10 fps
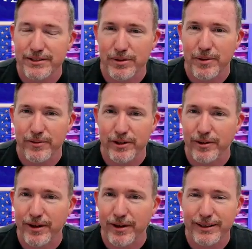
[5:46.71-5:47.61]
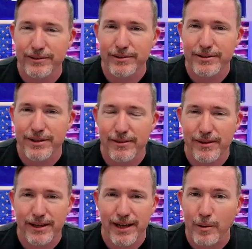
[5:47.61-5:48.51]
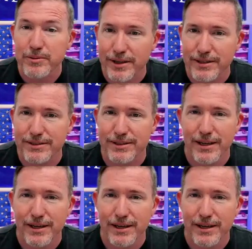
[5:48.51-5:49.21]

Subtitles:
from other great leaders, I think, helps us,